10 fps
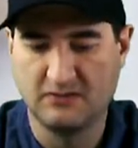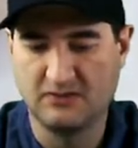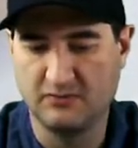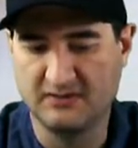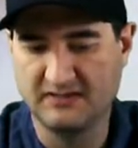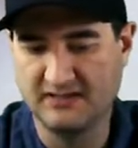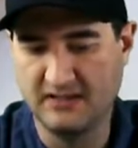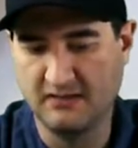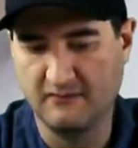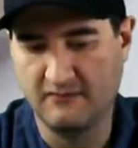So
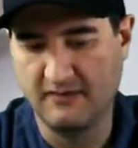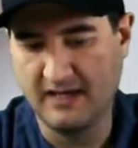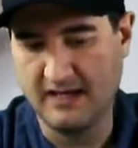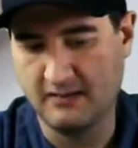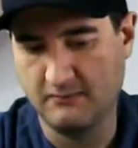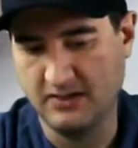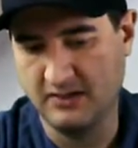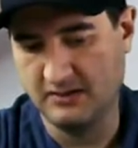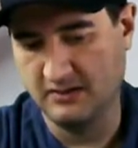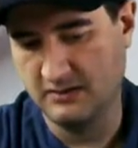instead of that
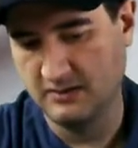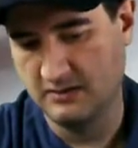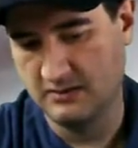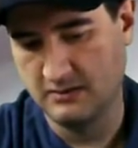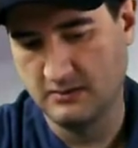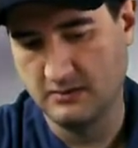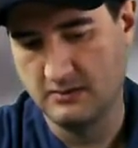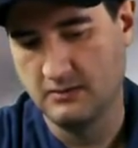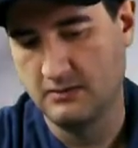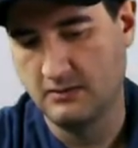being
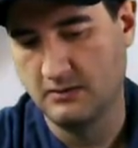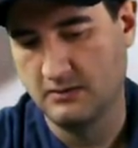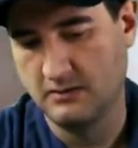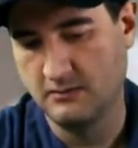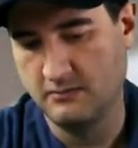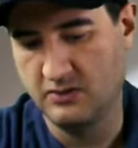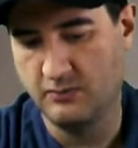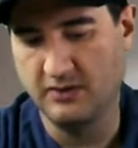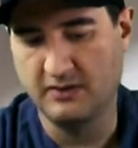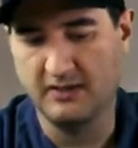the middle
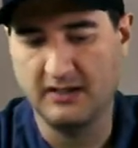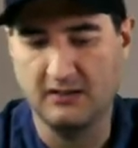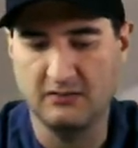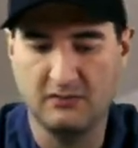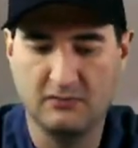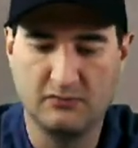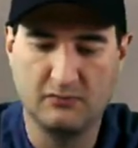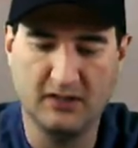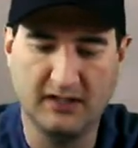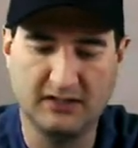part of the candle,
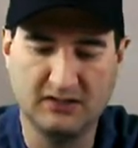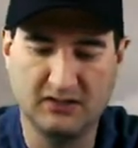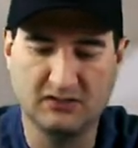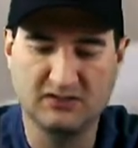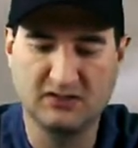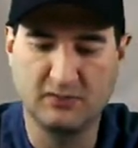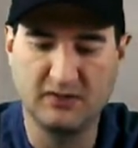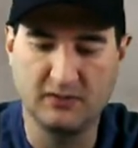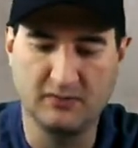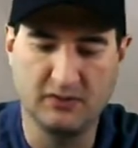well, actually, it'll still
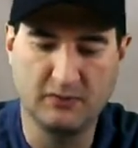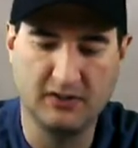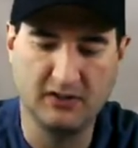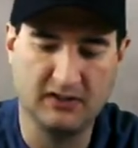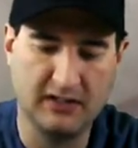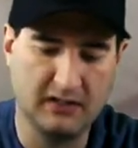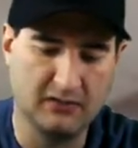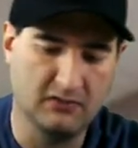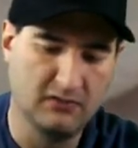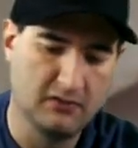be the middle part of the
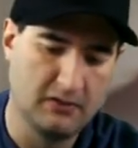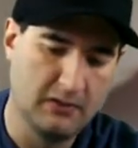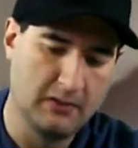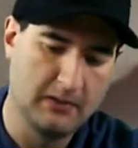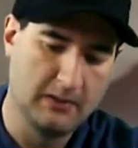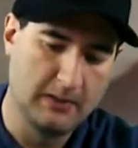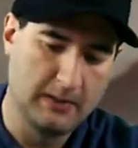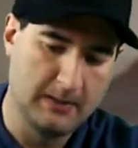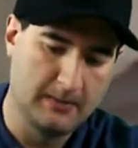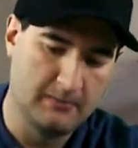candle,
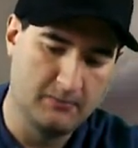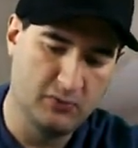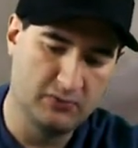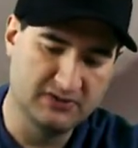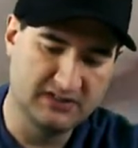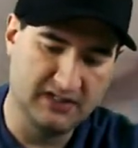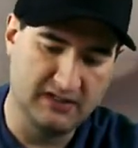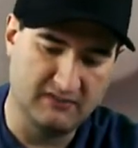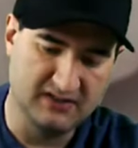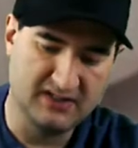but we're just going
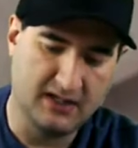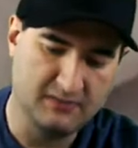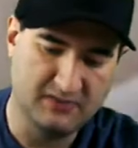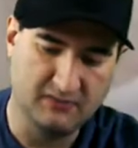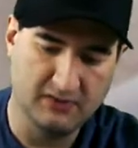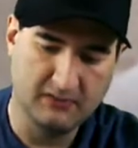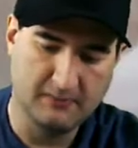to have a top to it.